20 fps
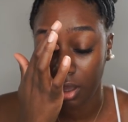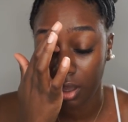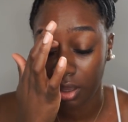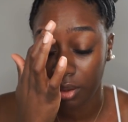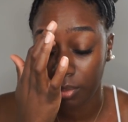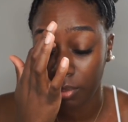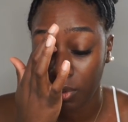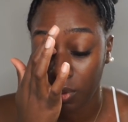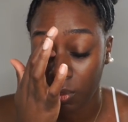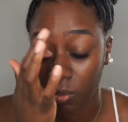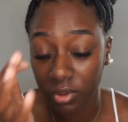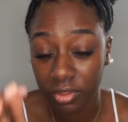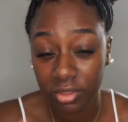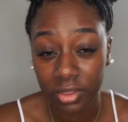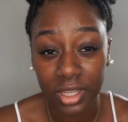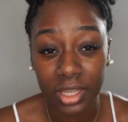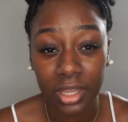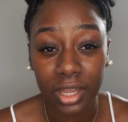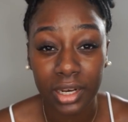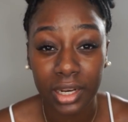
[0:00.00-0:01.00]
Um,
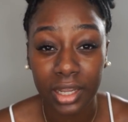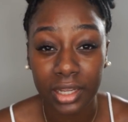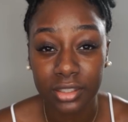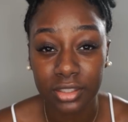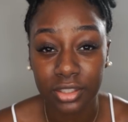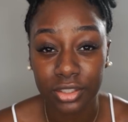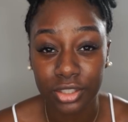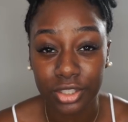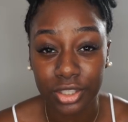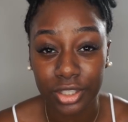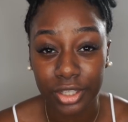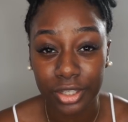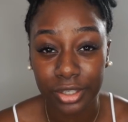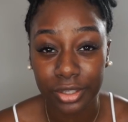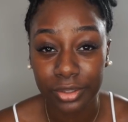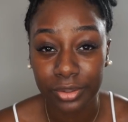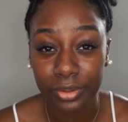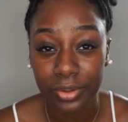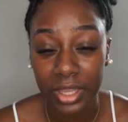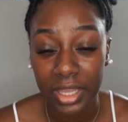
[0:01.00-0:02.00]
one thing I like to
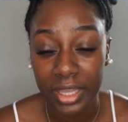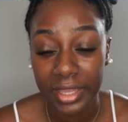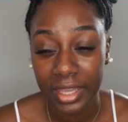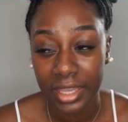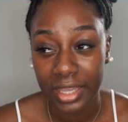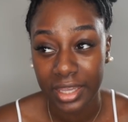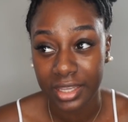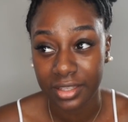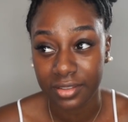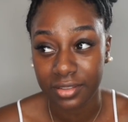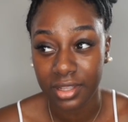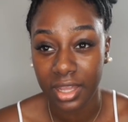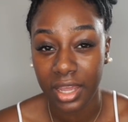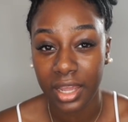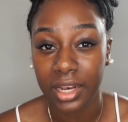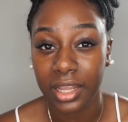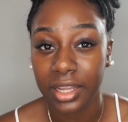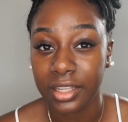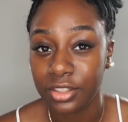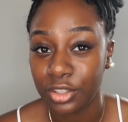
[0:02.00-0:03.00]
do is that
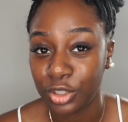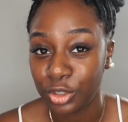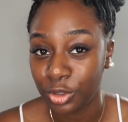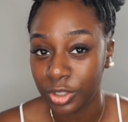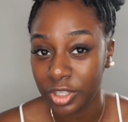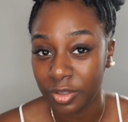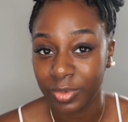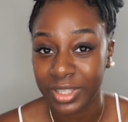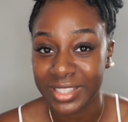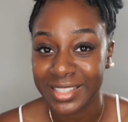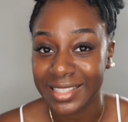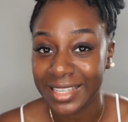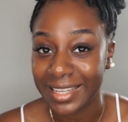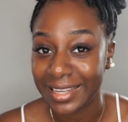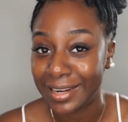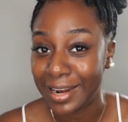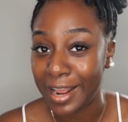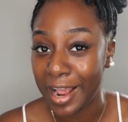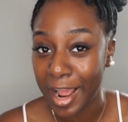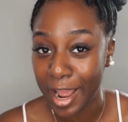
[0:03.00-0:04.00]
I like to treat my
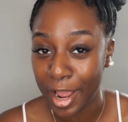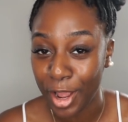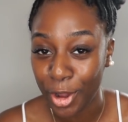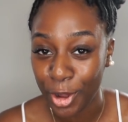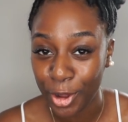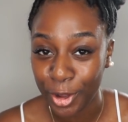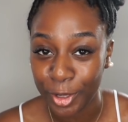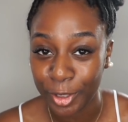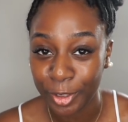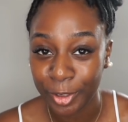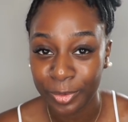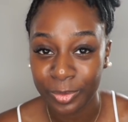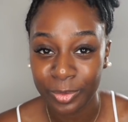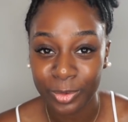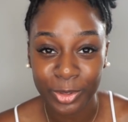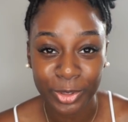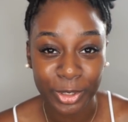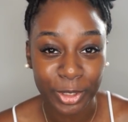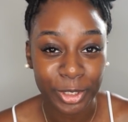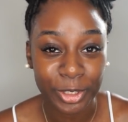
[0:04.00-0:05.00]
skin at home
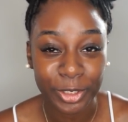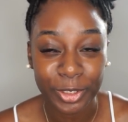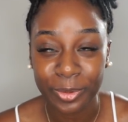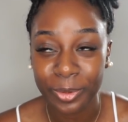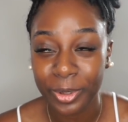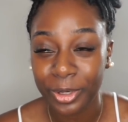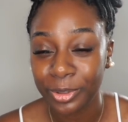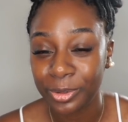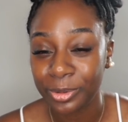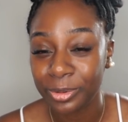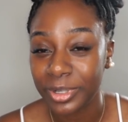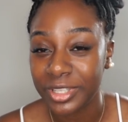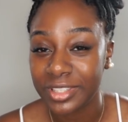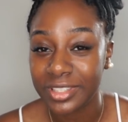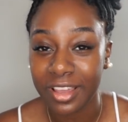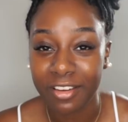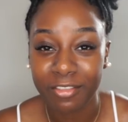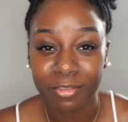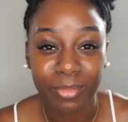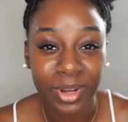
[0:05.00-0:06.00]
so you won't
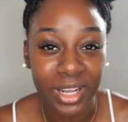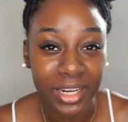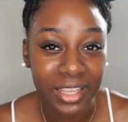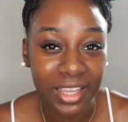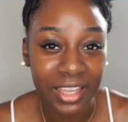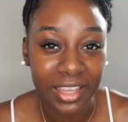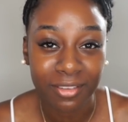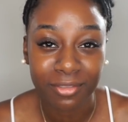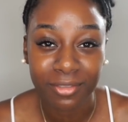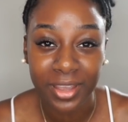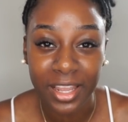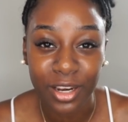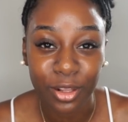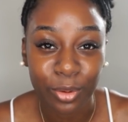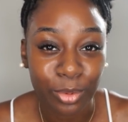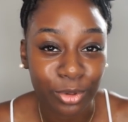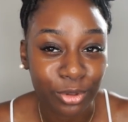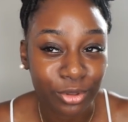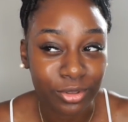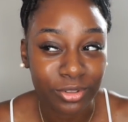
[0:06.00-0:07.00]
always have money
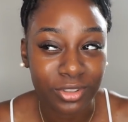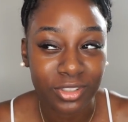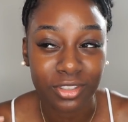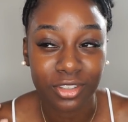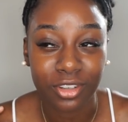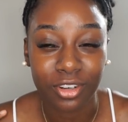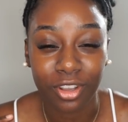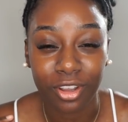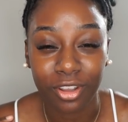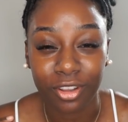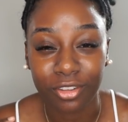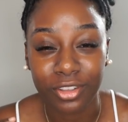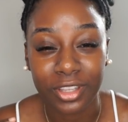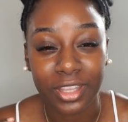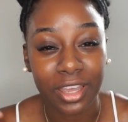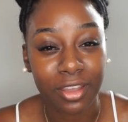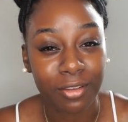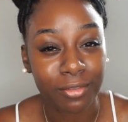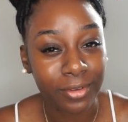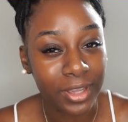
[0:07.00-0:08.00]
available to you know
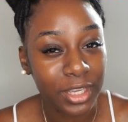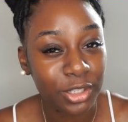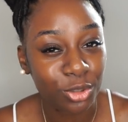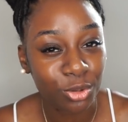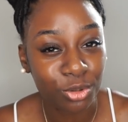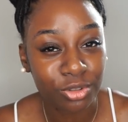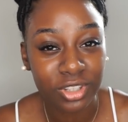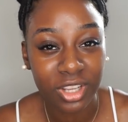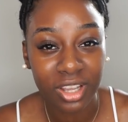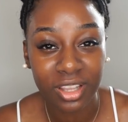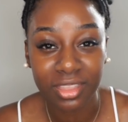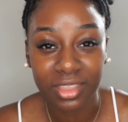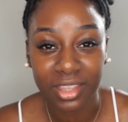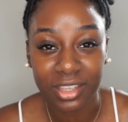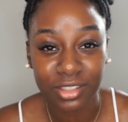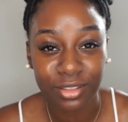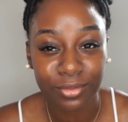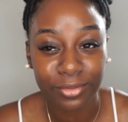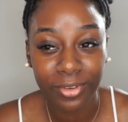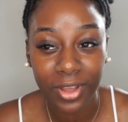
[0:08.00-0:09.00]
get a facial done
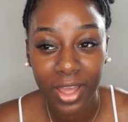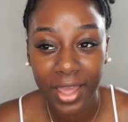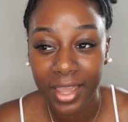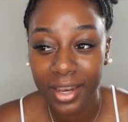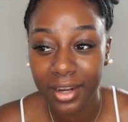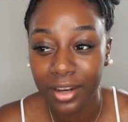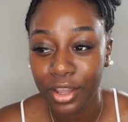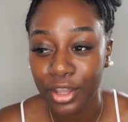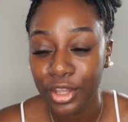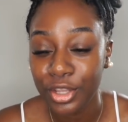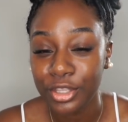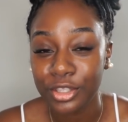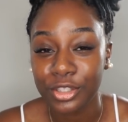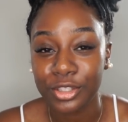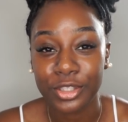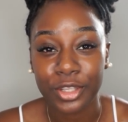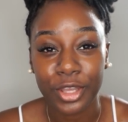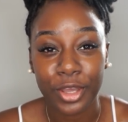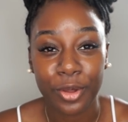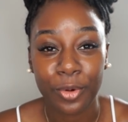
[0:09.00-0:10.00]
that's fine
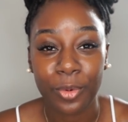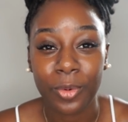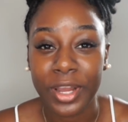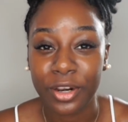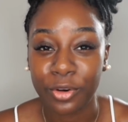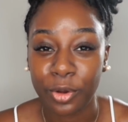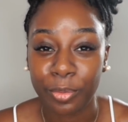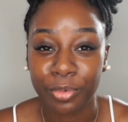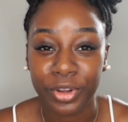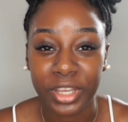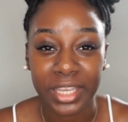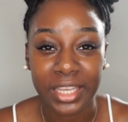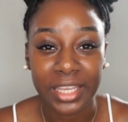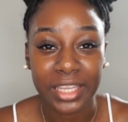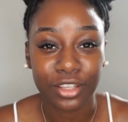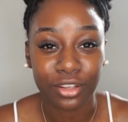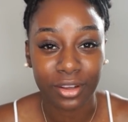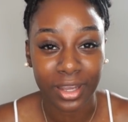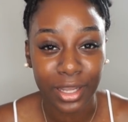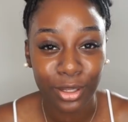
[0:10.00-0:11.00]
so why not bring it
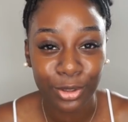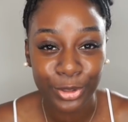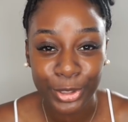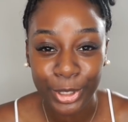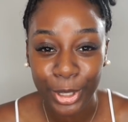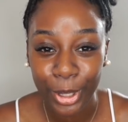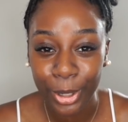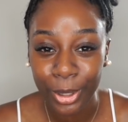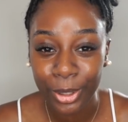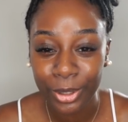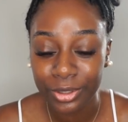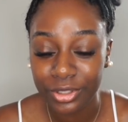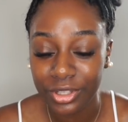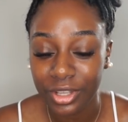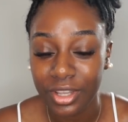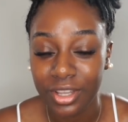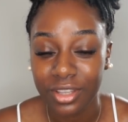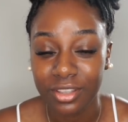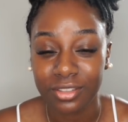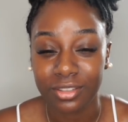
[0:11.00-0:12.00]
in your household
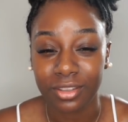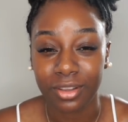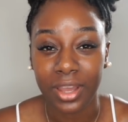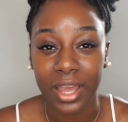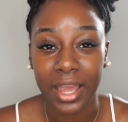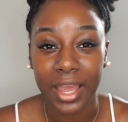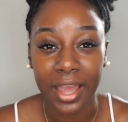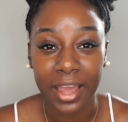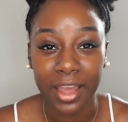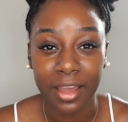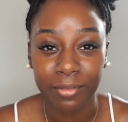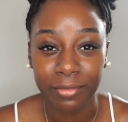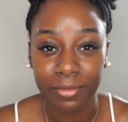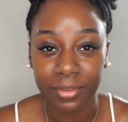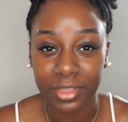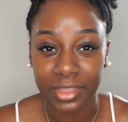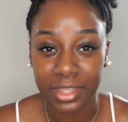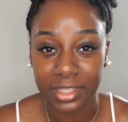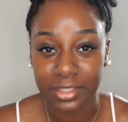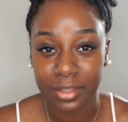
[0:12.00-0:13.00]
so I have
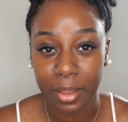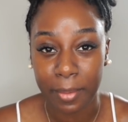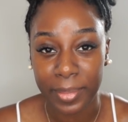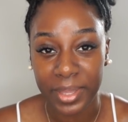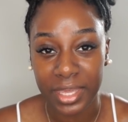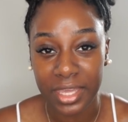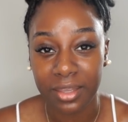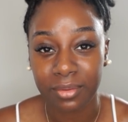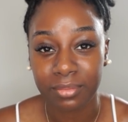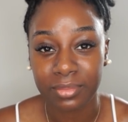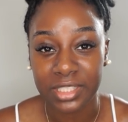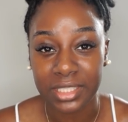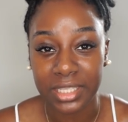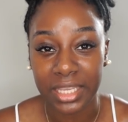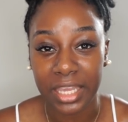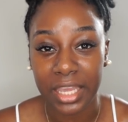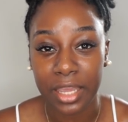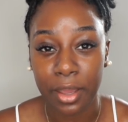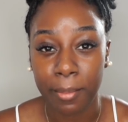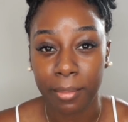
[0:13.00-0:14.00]
this
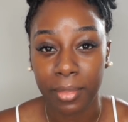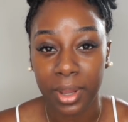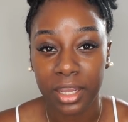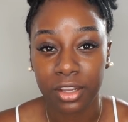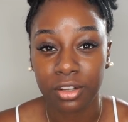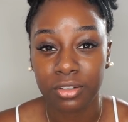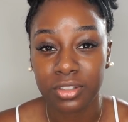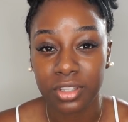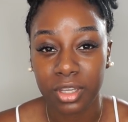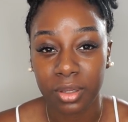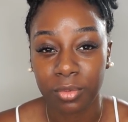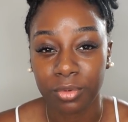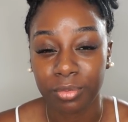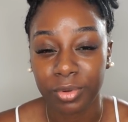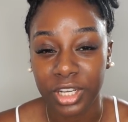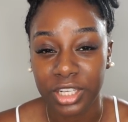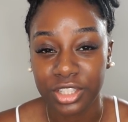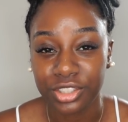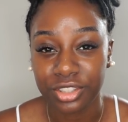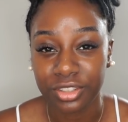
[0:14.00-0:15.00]
PMD
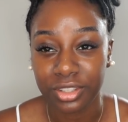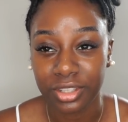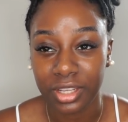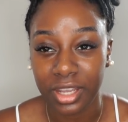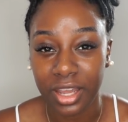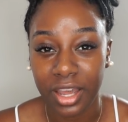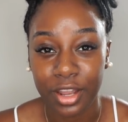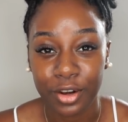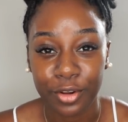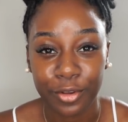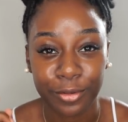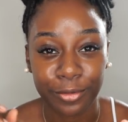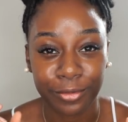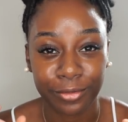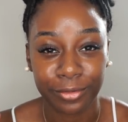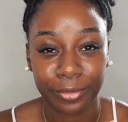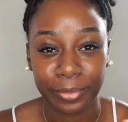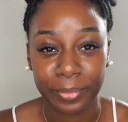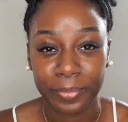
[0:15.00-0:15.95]
microdermabrasion kind of